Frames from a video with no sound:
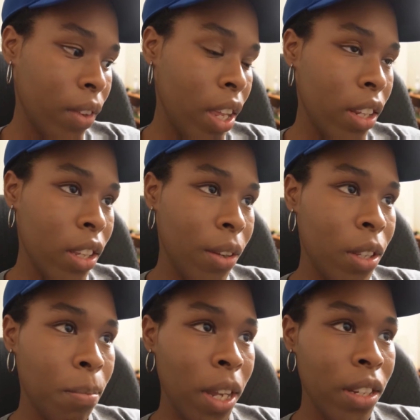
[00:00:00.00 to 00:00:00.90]
And
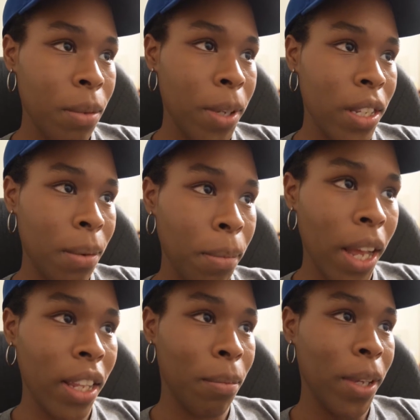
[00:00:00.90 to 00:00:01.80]
it's meant to be
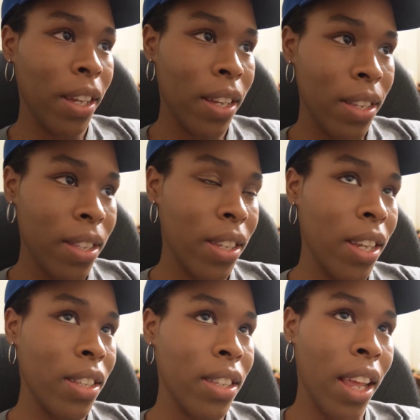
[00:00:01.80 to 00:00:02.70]
symbolic because
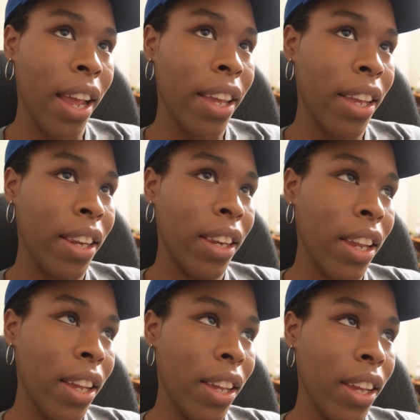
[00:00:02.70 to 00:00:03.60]
it's like
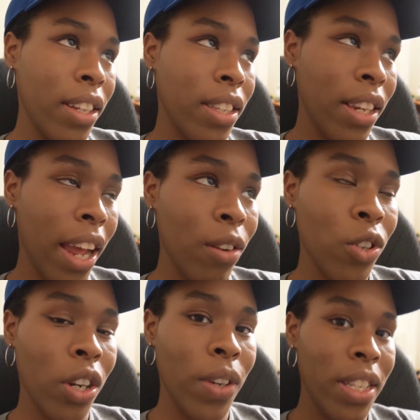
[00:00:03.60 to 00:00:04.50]
it's an
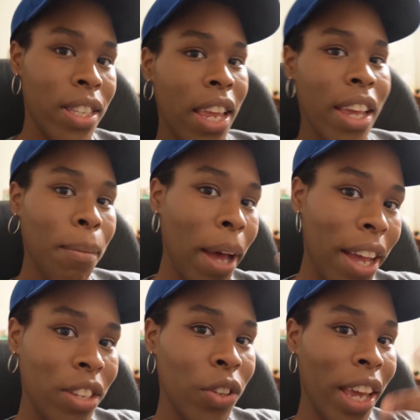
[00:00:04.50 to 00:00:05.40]
outro. It's saying
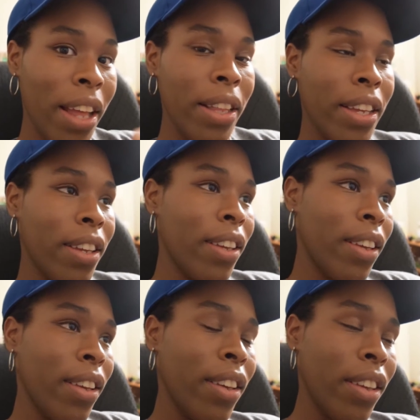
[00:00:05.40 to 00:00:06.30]
goodbye to Kelli.
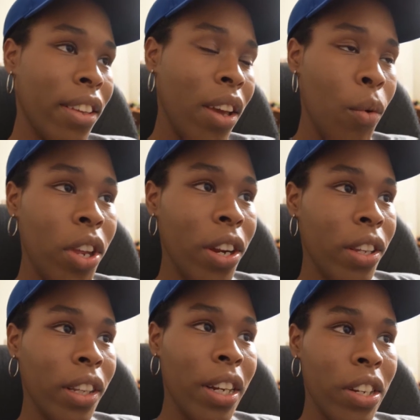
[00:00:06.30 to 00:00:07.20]
And when you hear
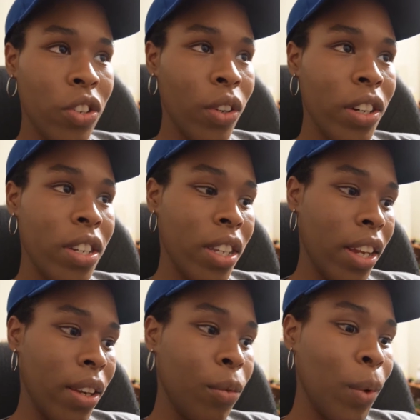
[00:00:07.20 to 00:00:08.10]
the lyrics, you'll
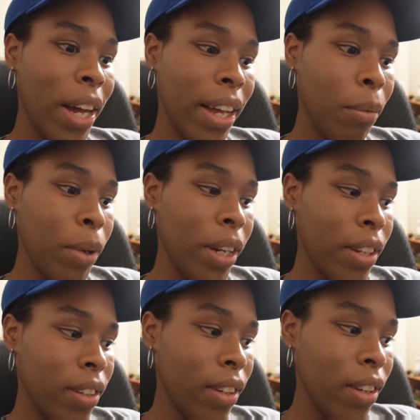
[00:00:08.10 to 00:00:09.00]
understand why, but
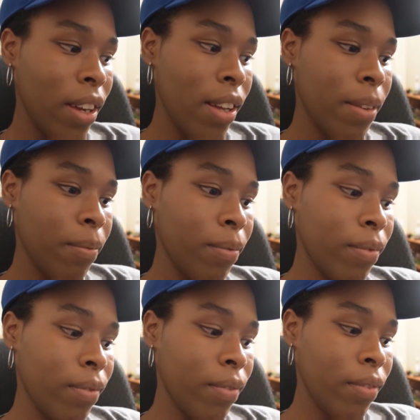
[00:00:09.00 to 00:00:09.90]

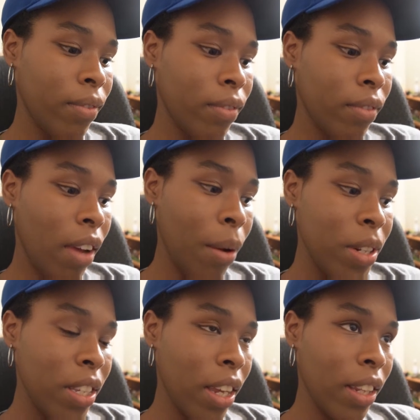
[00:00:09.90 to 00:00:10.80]
I would
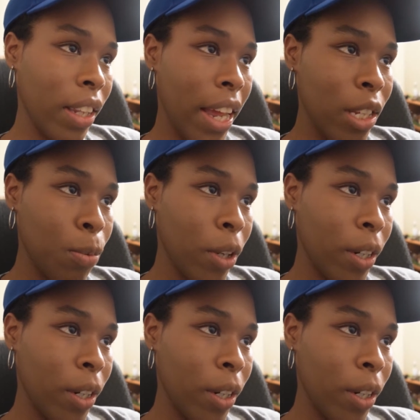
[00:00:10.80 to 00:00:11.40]
say this last